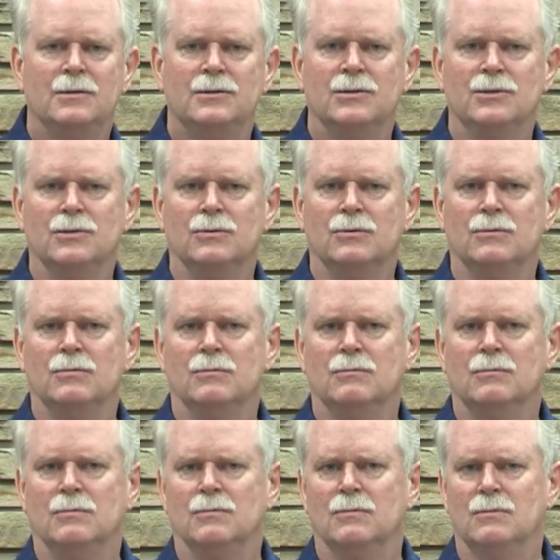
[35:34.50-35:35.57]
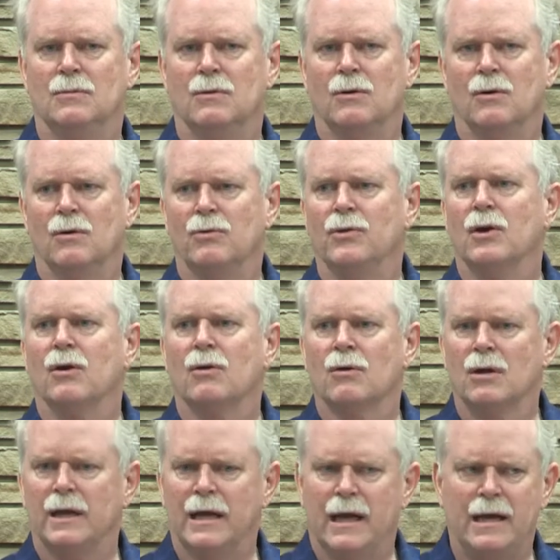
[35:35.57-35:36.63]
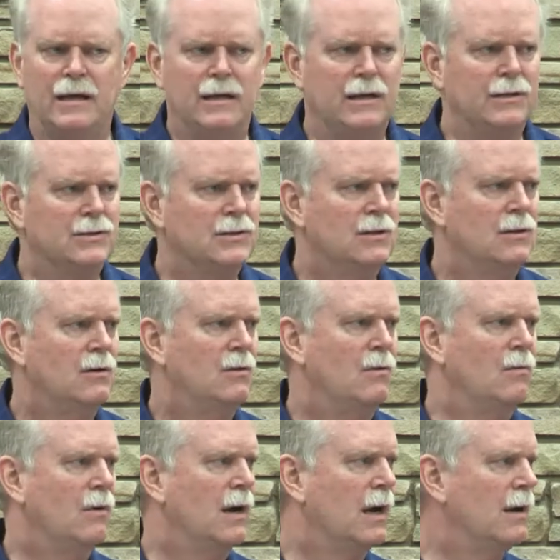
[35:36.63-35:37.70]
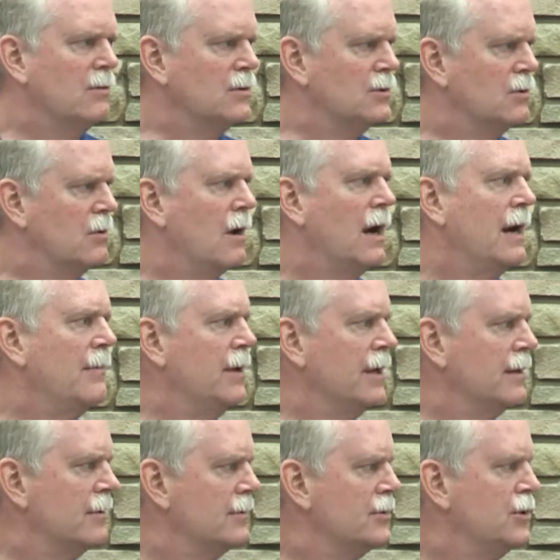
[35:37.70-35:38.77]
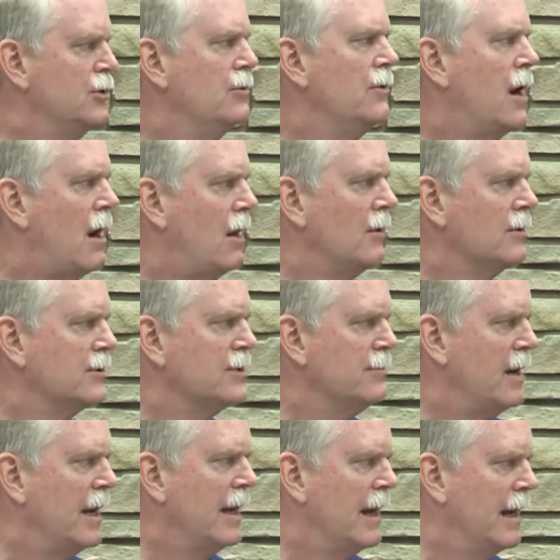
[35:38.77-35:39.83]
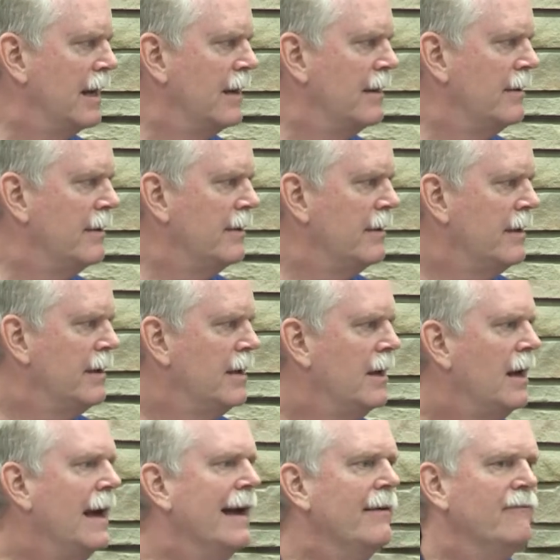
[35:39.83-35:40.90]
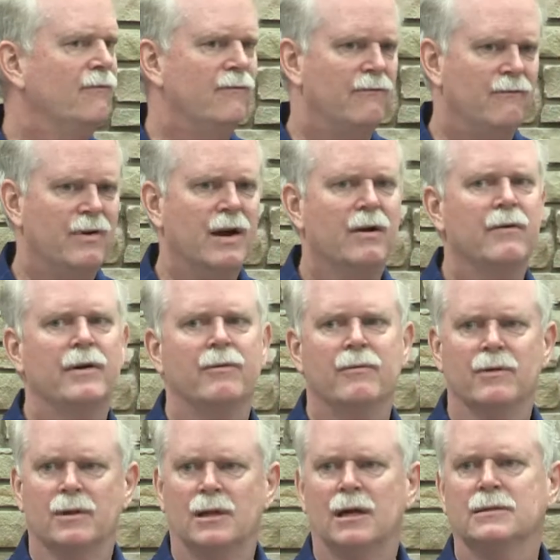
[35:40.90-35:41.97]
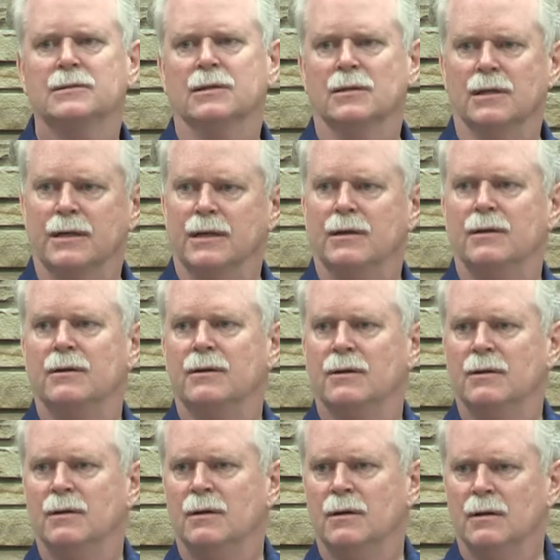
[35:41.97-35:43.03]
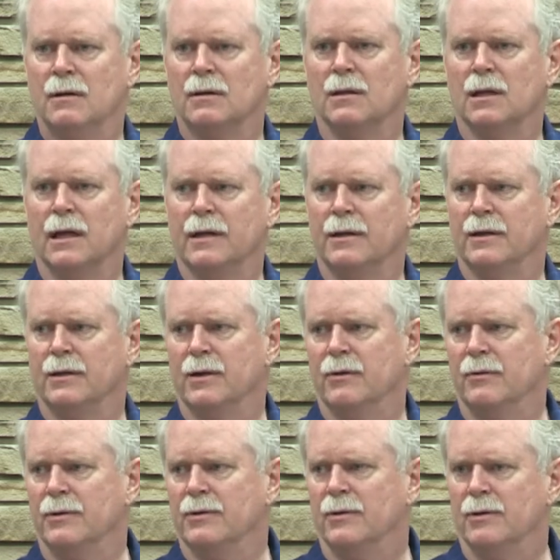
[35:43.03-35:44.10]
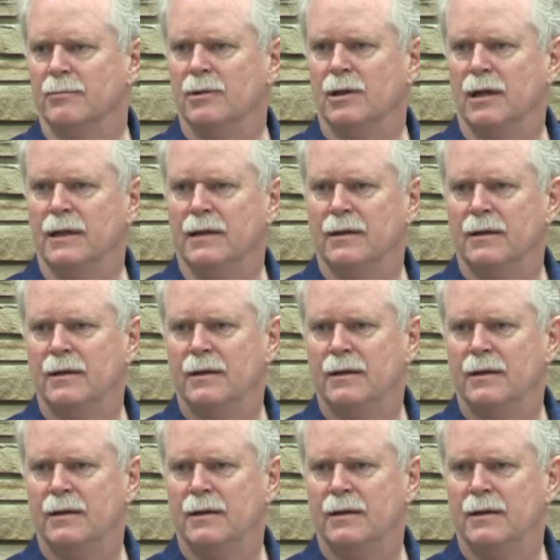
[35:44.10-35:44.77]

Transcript: to the early 80s when I was grabbing $2 in my hand and very reluctantly letting it go into the plate.